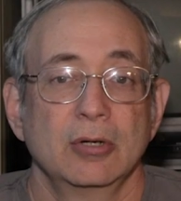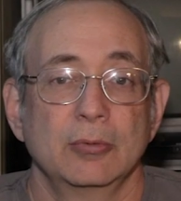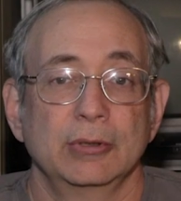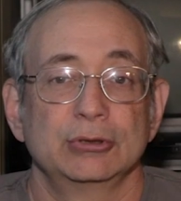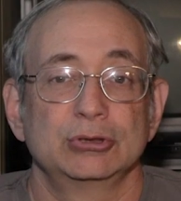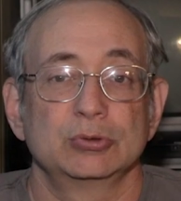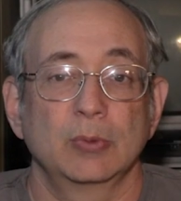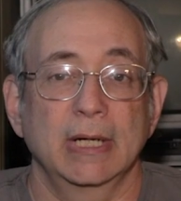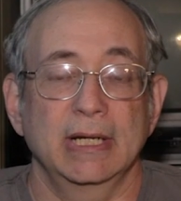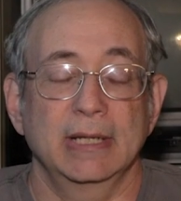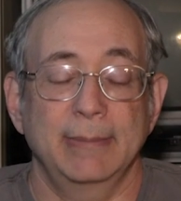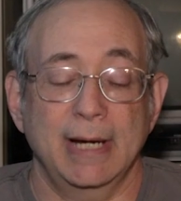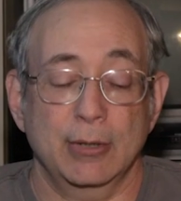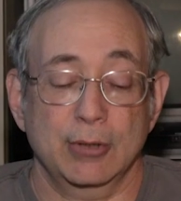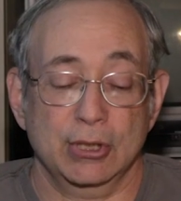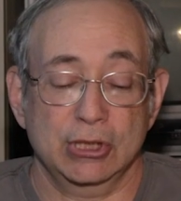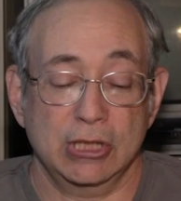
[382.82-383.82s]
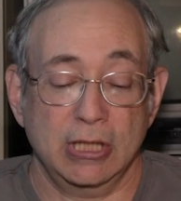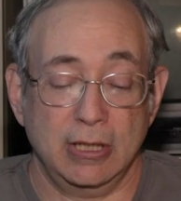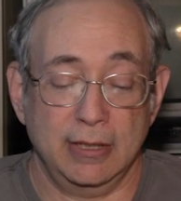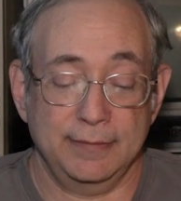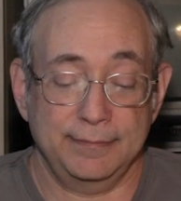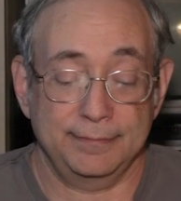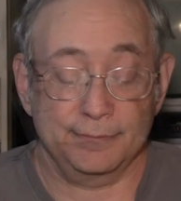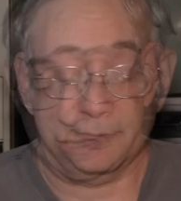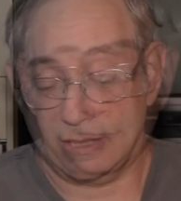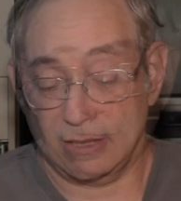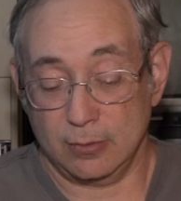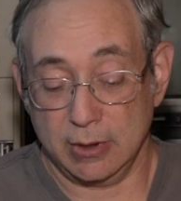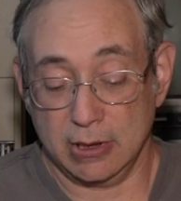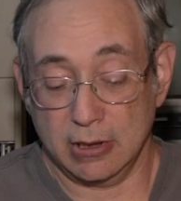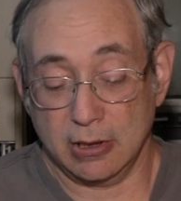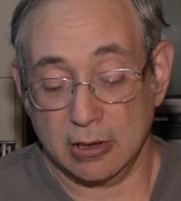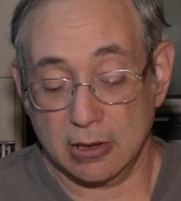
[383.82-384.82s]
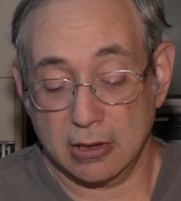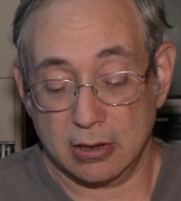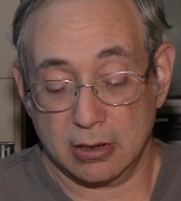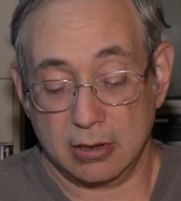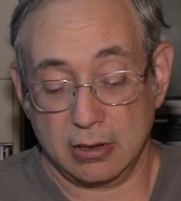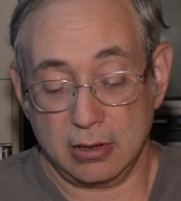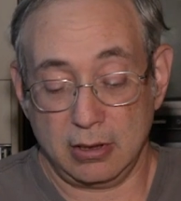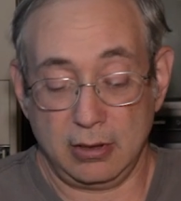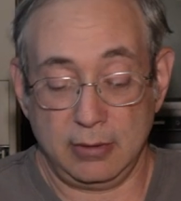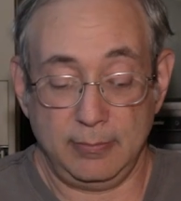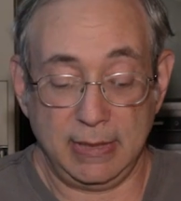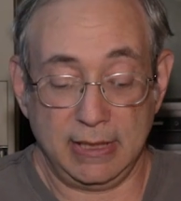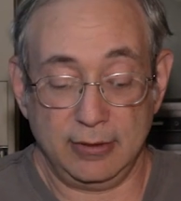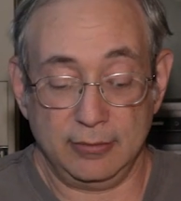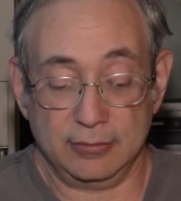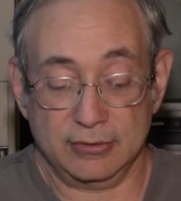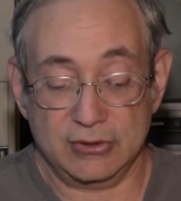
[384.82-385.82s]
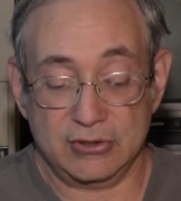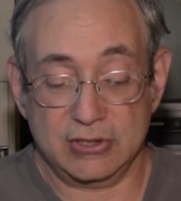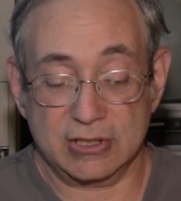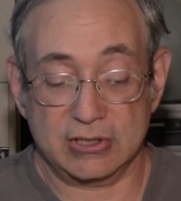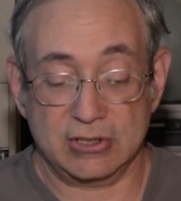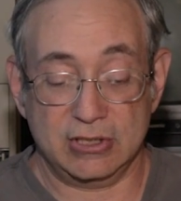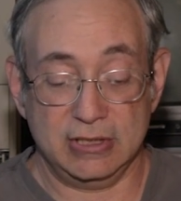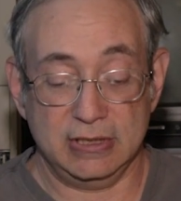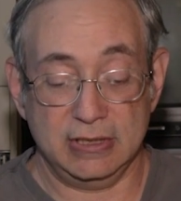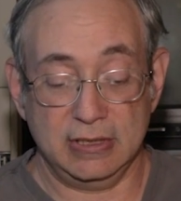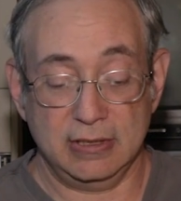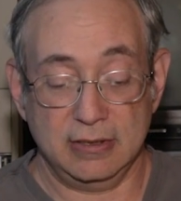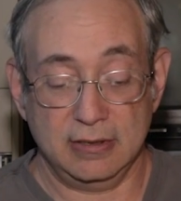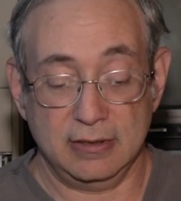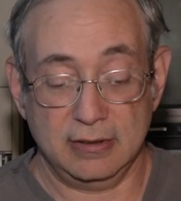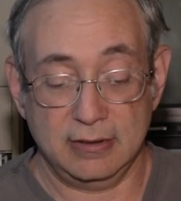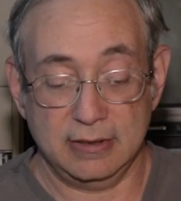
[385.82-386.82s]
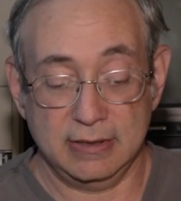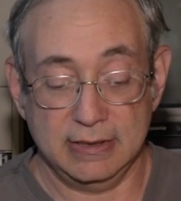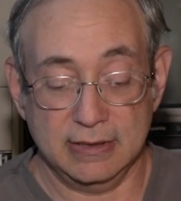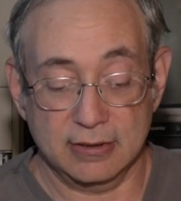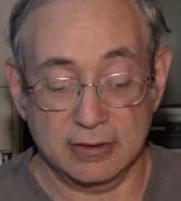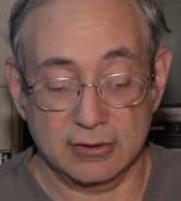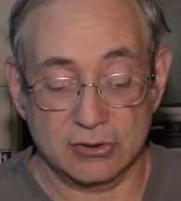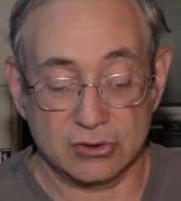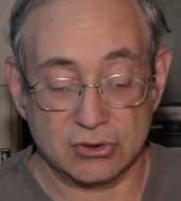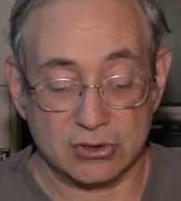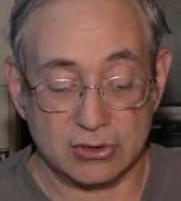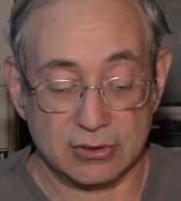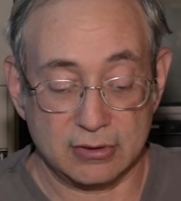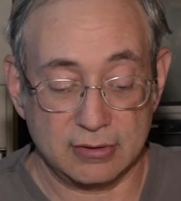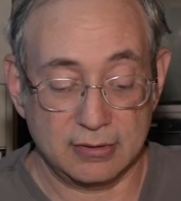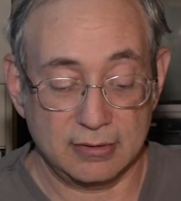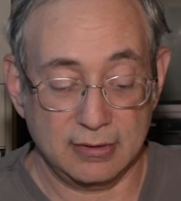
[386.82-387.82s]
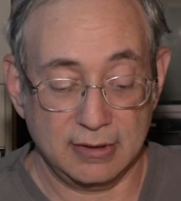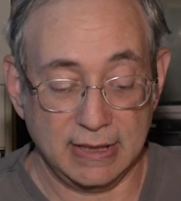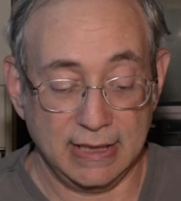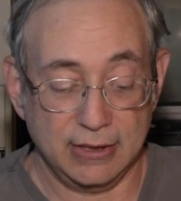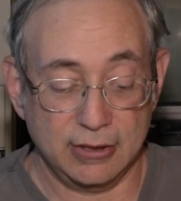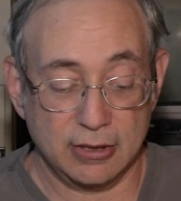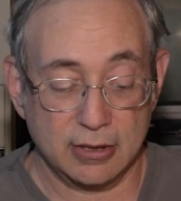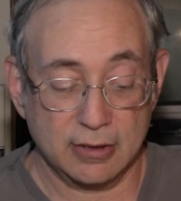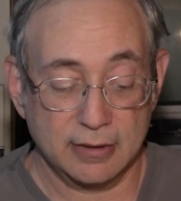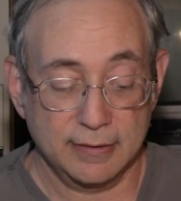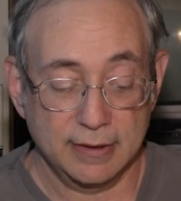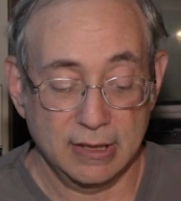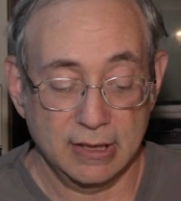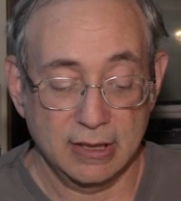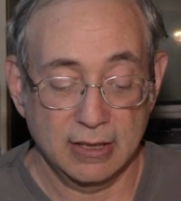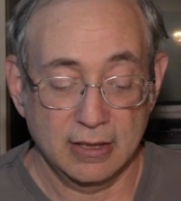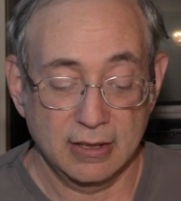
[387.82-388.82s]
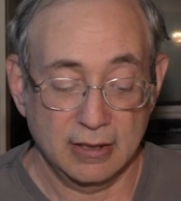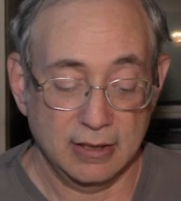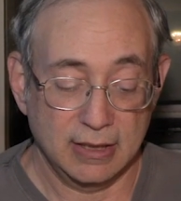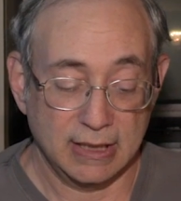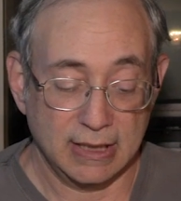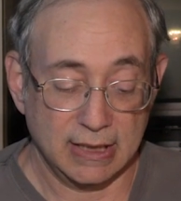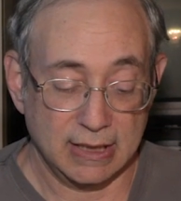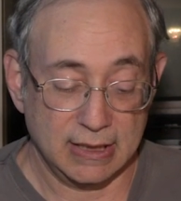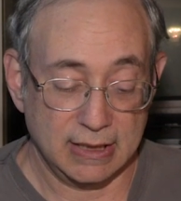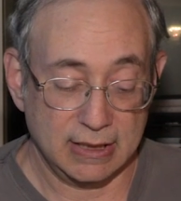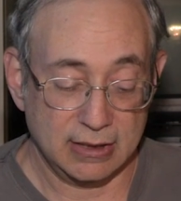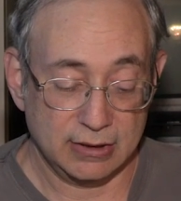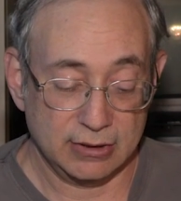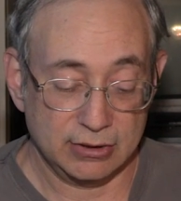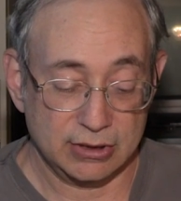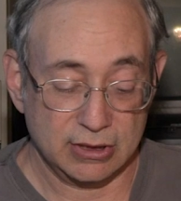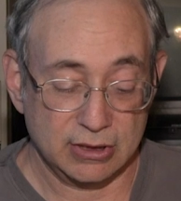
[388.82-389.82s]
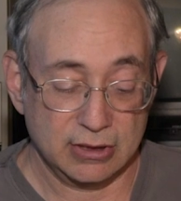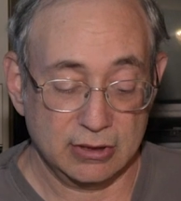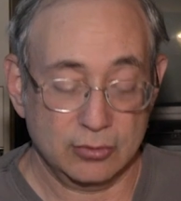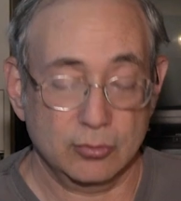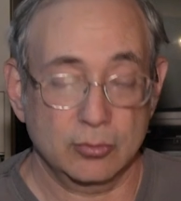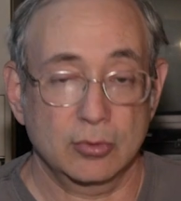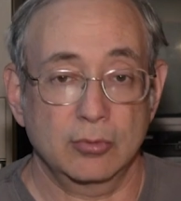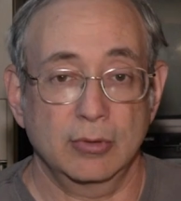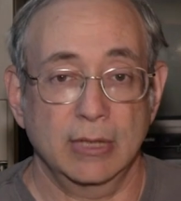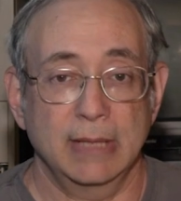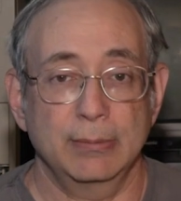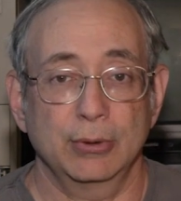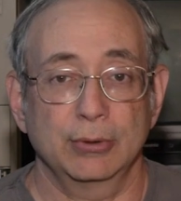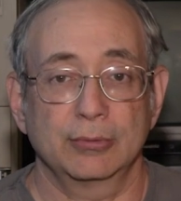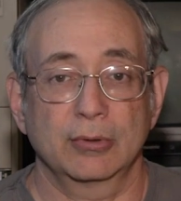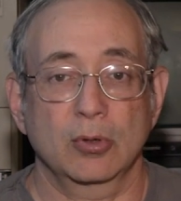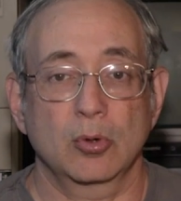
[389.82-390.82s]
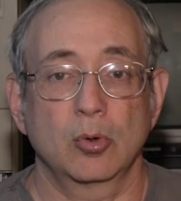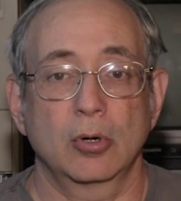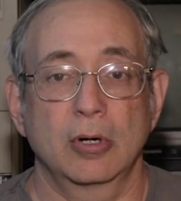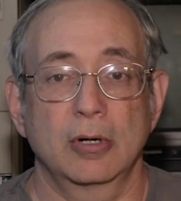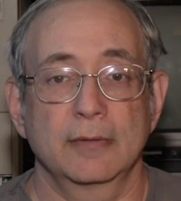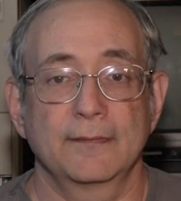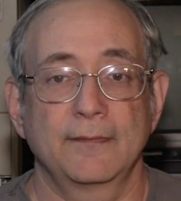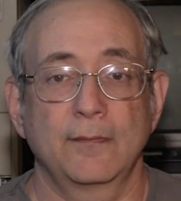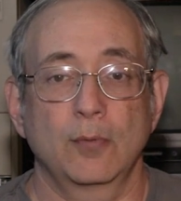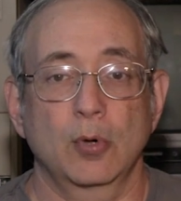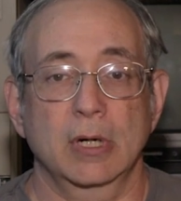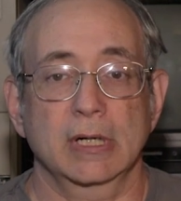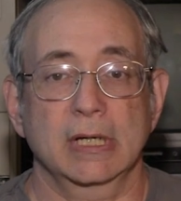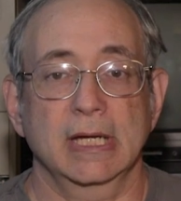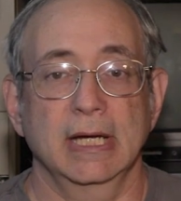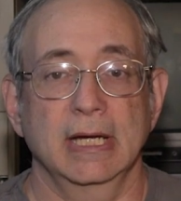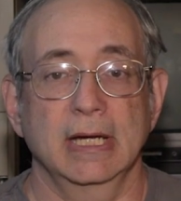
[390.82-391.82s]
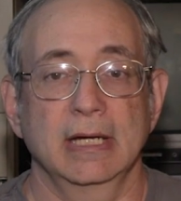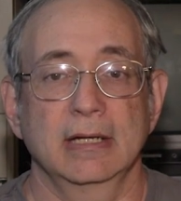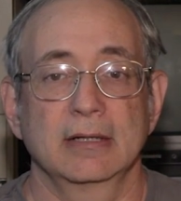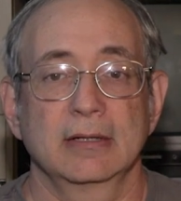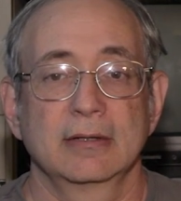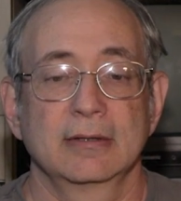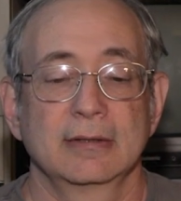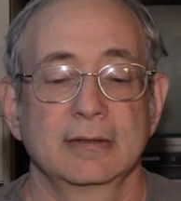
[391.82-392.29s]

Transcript: which weighed about a ton. Here we are about 60 years later, and we're able to record 4K